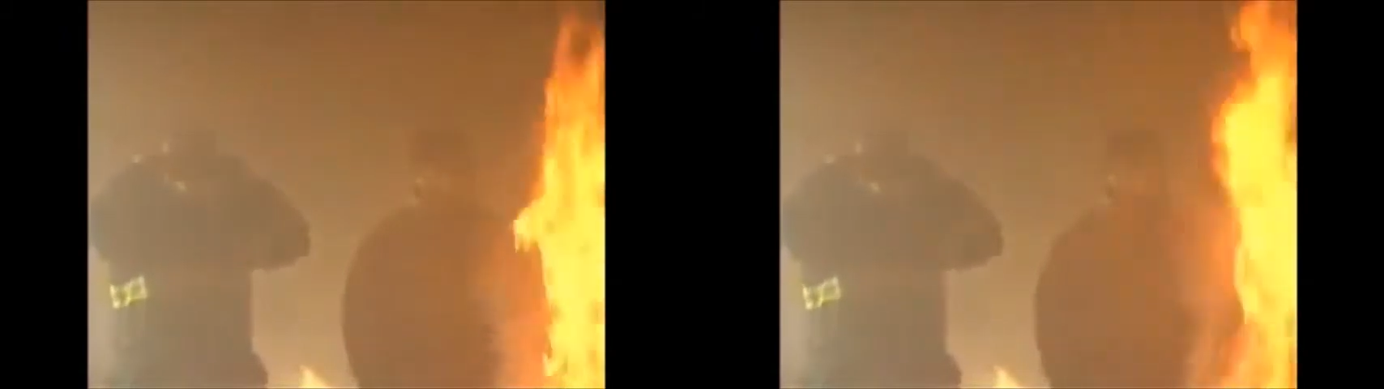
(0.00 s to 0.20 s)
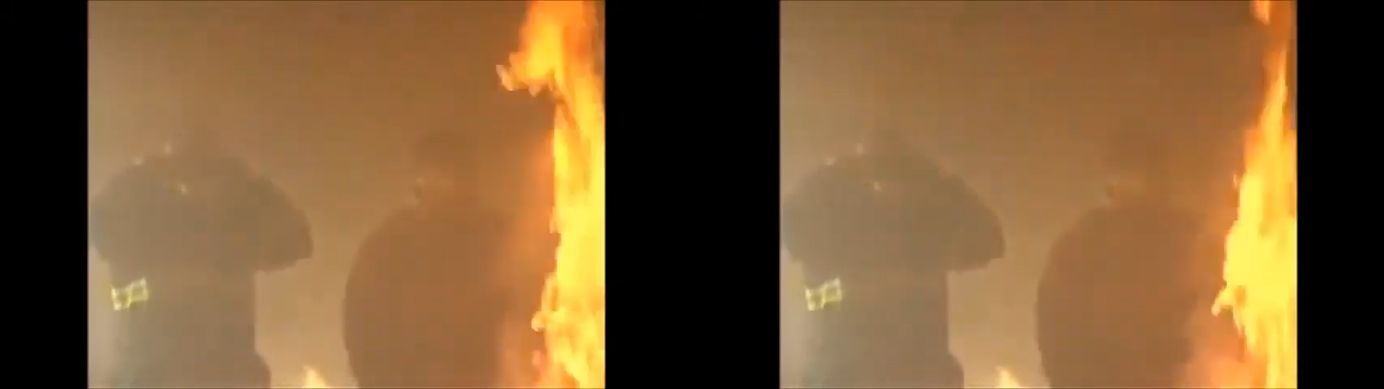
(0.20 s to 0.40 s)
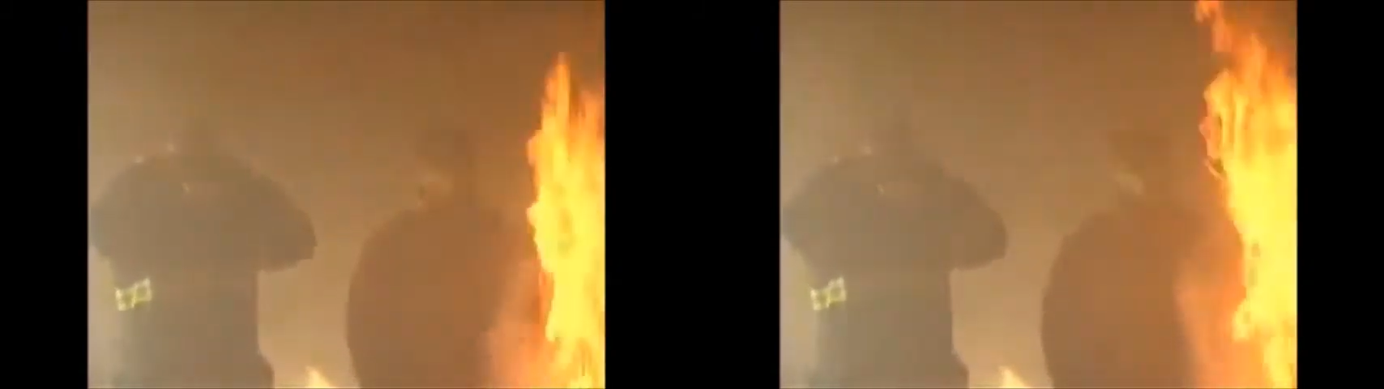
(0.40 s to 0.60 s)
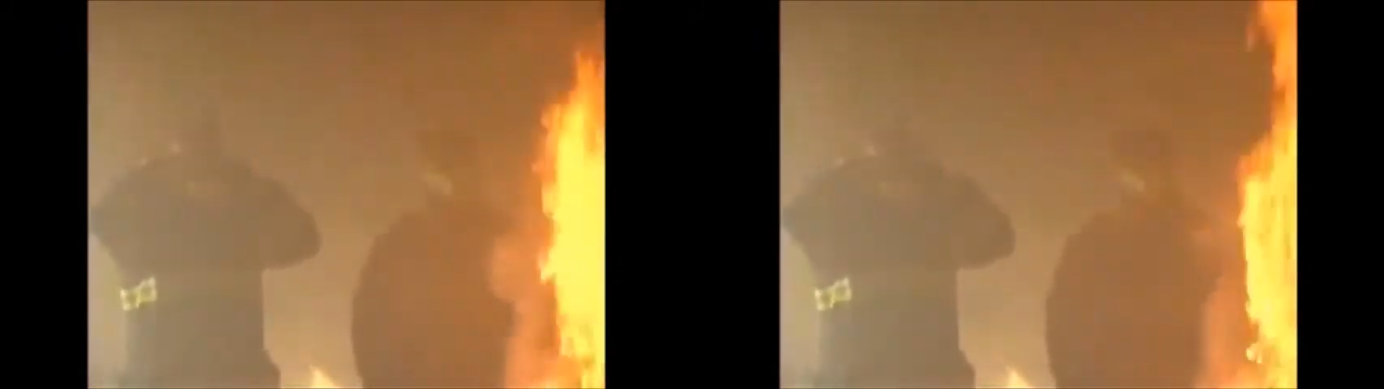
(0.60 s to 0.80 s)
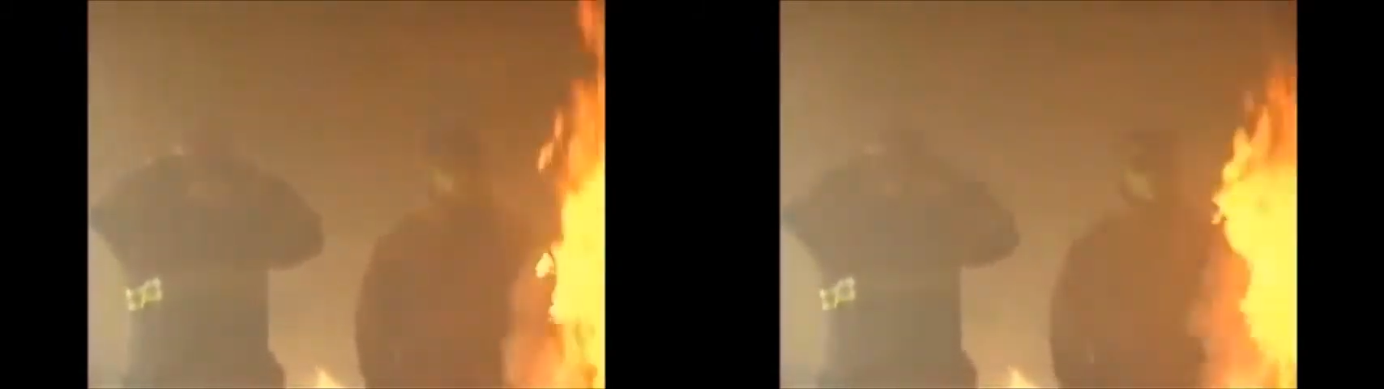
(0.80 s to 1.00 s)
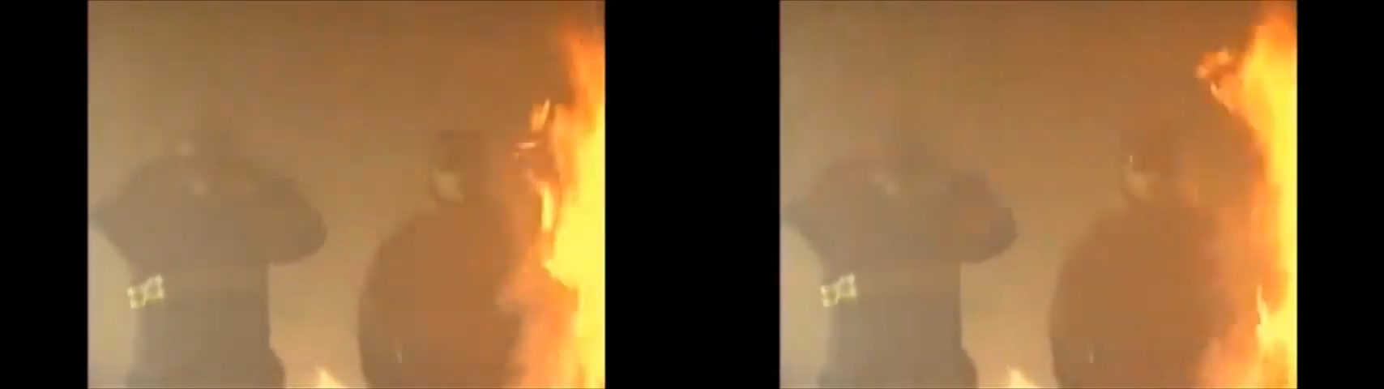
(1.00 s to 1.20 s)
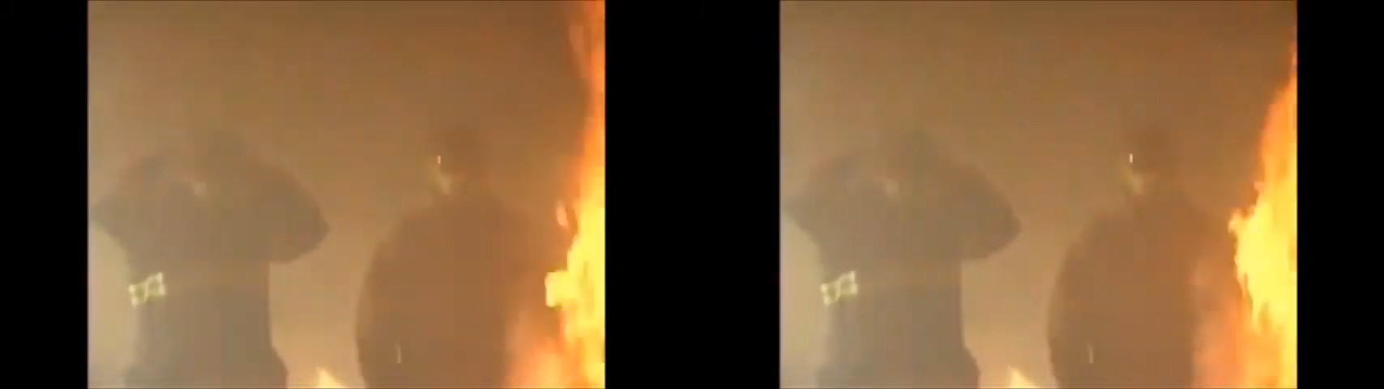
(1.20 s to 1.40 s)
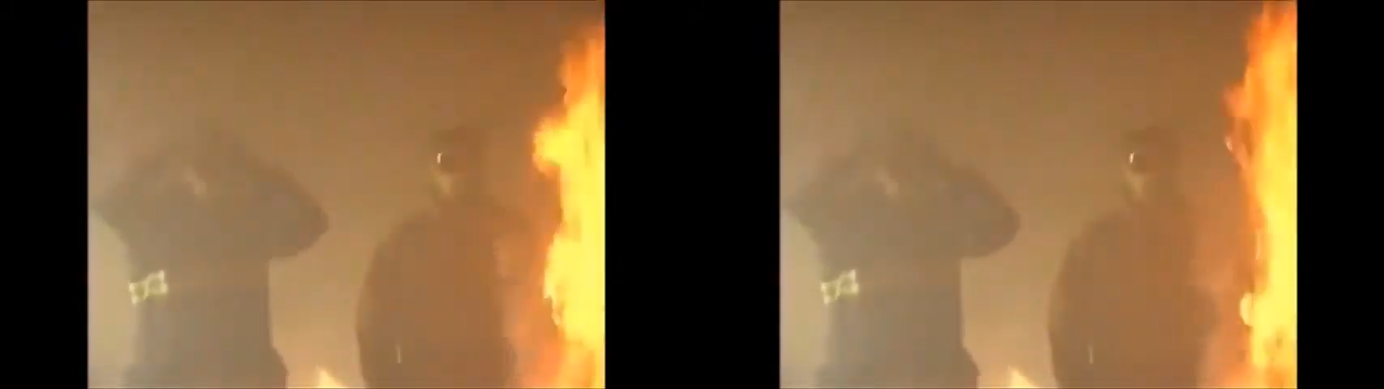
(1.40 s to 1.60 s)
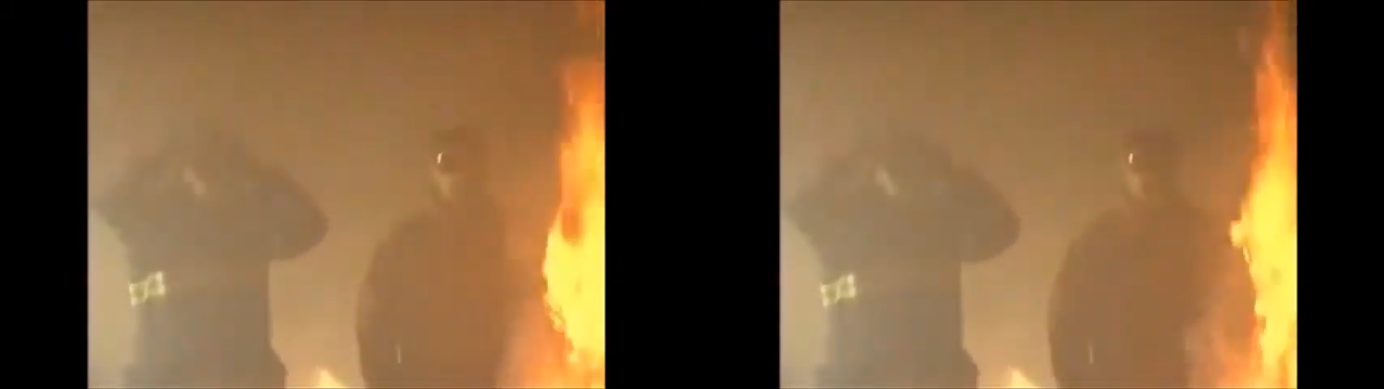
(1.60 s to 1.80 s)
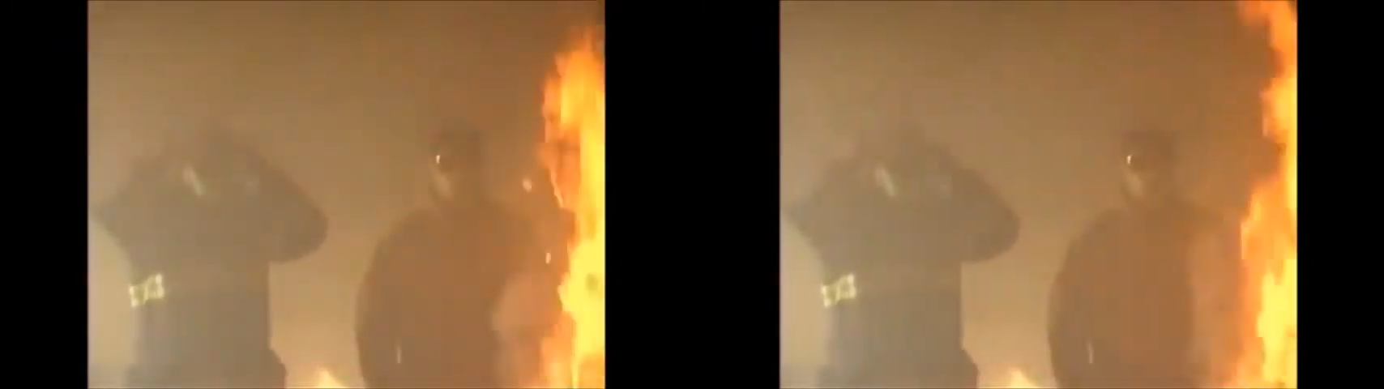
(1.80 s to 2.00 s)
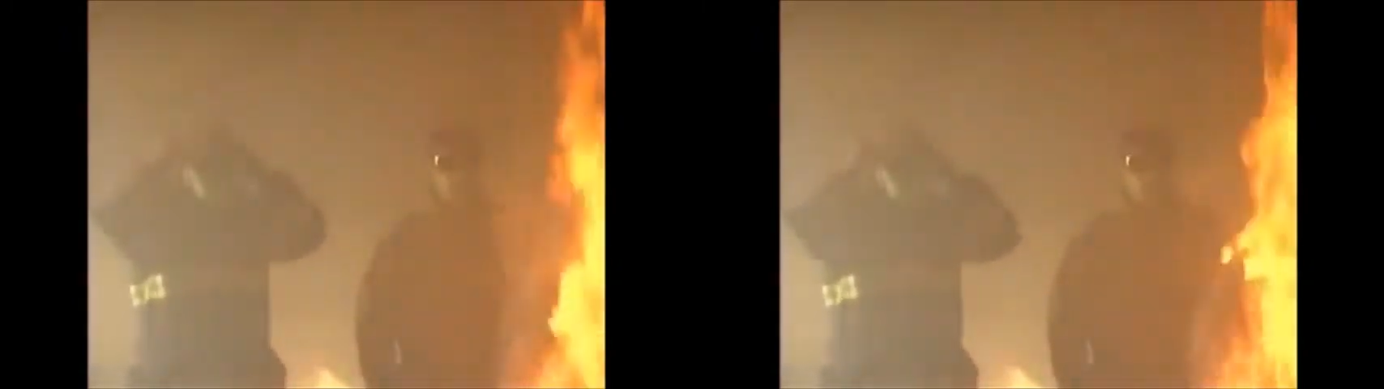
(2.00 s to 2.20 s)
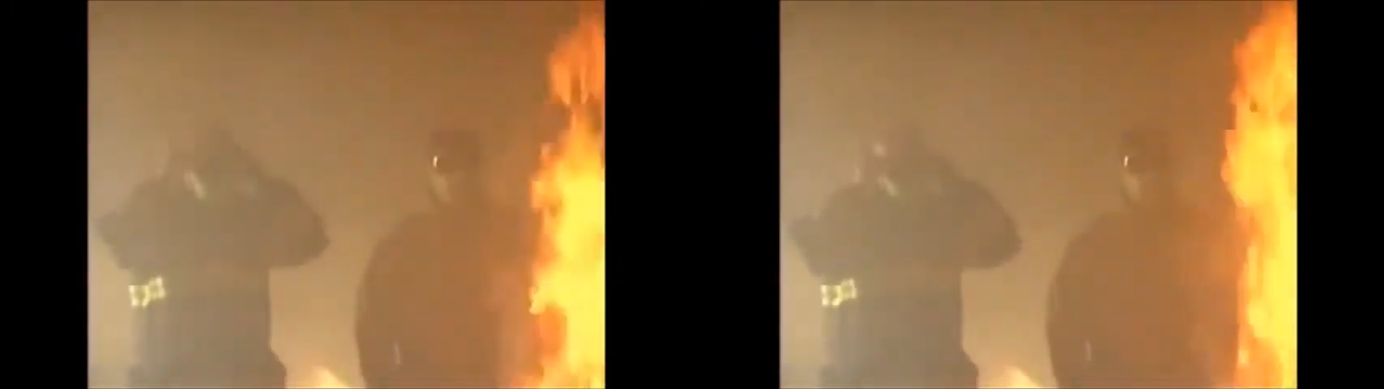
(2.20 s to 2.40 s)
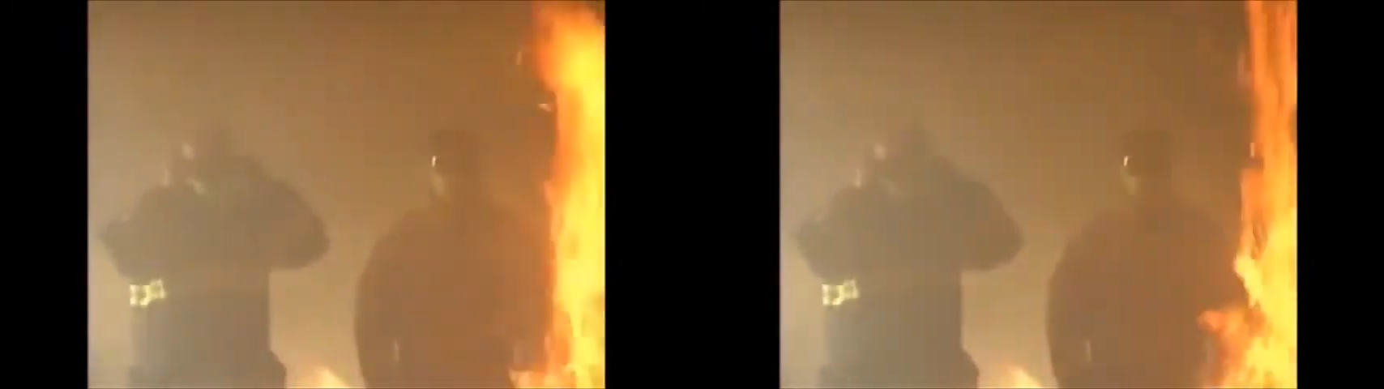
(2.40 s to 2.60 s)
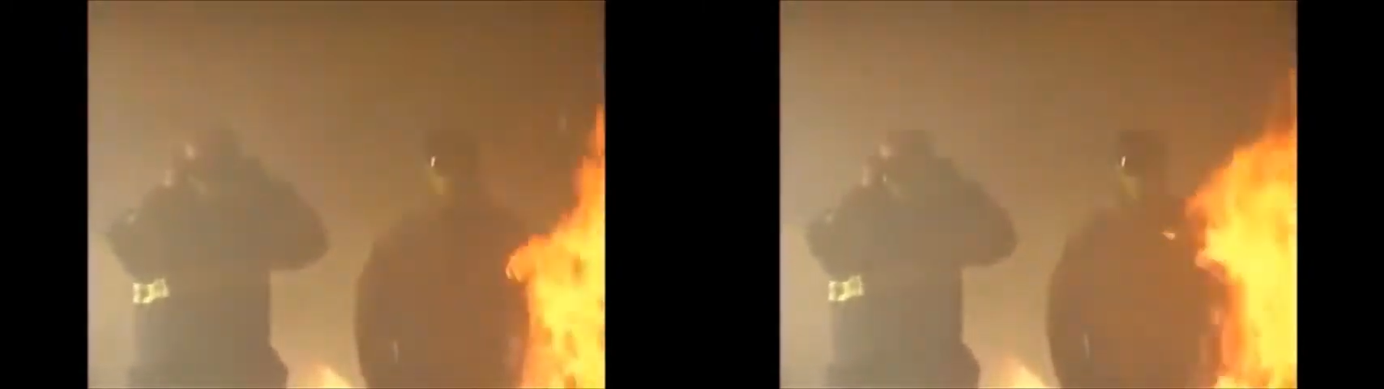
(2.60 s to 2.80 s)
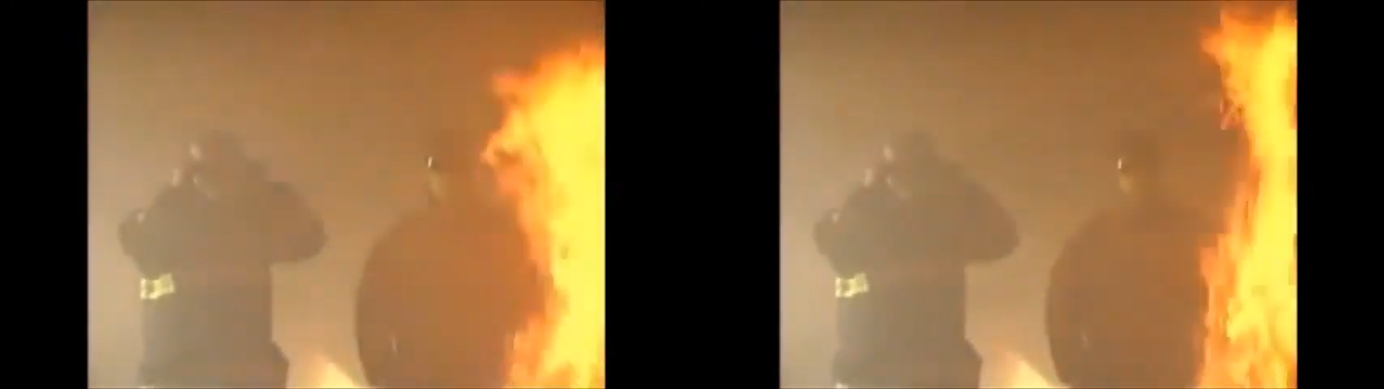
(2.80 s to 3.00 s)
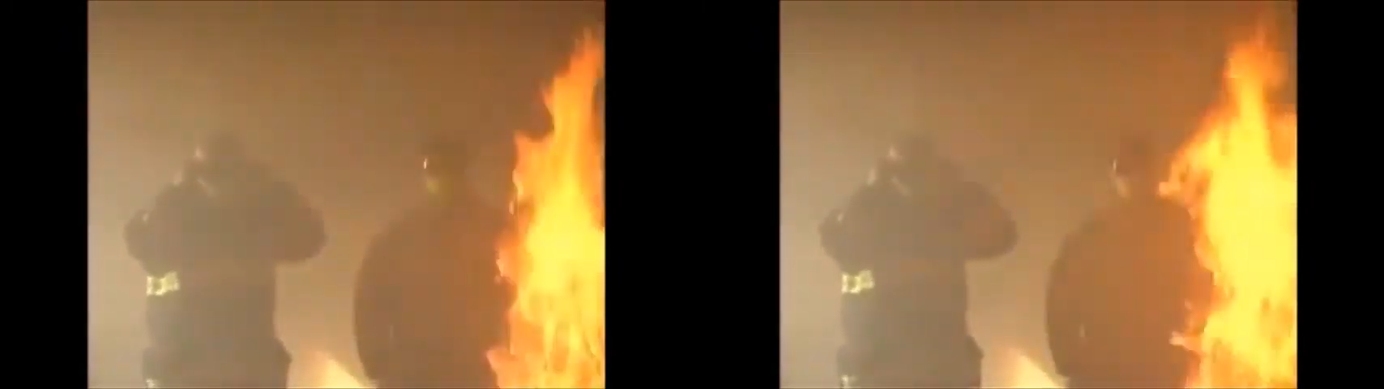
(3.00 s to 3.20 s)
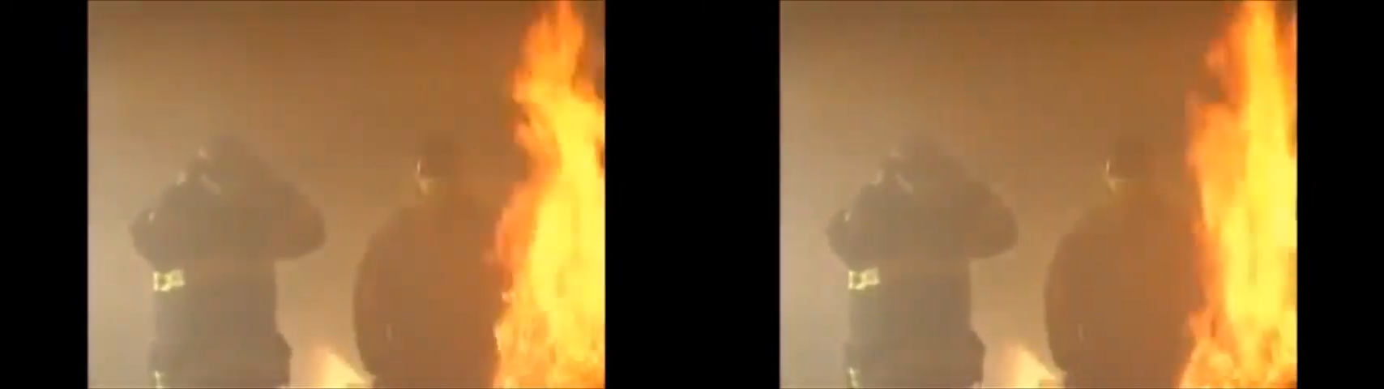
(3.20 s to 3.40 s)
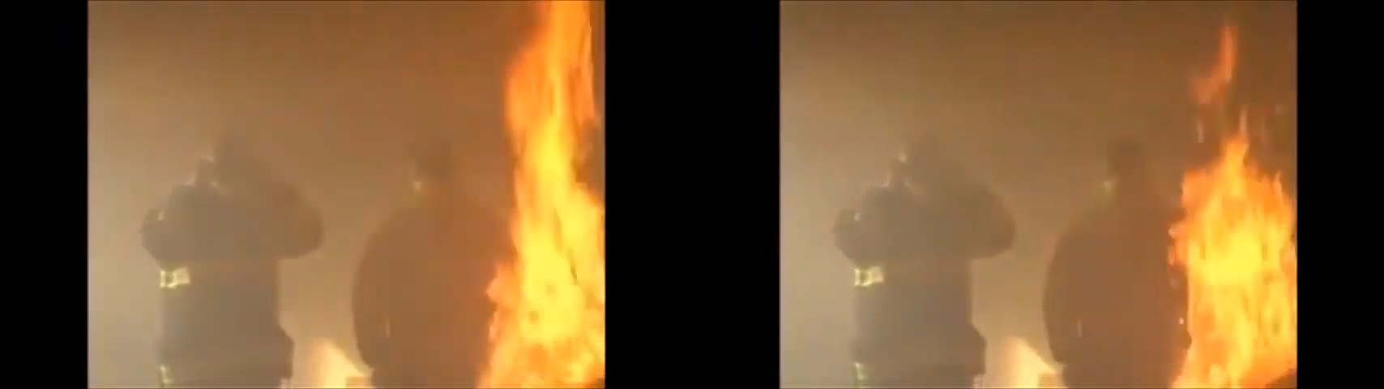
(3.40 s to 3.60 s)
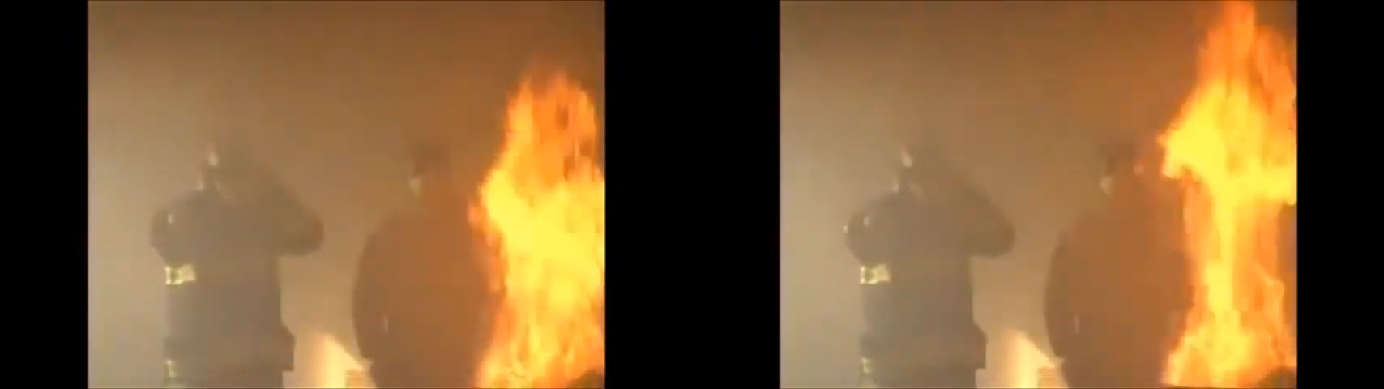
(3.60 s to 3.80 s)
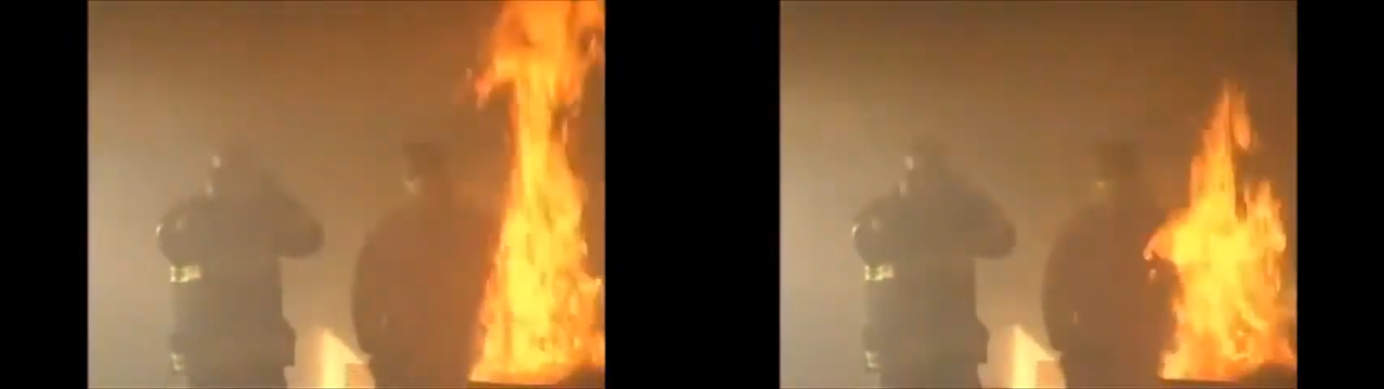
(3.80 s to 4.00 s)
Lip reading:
Nobody's mouth can be seen.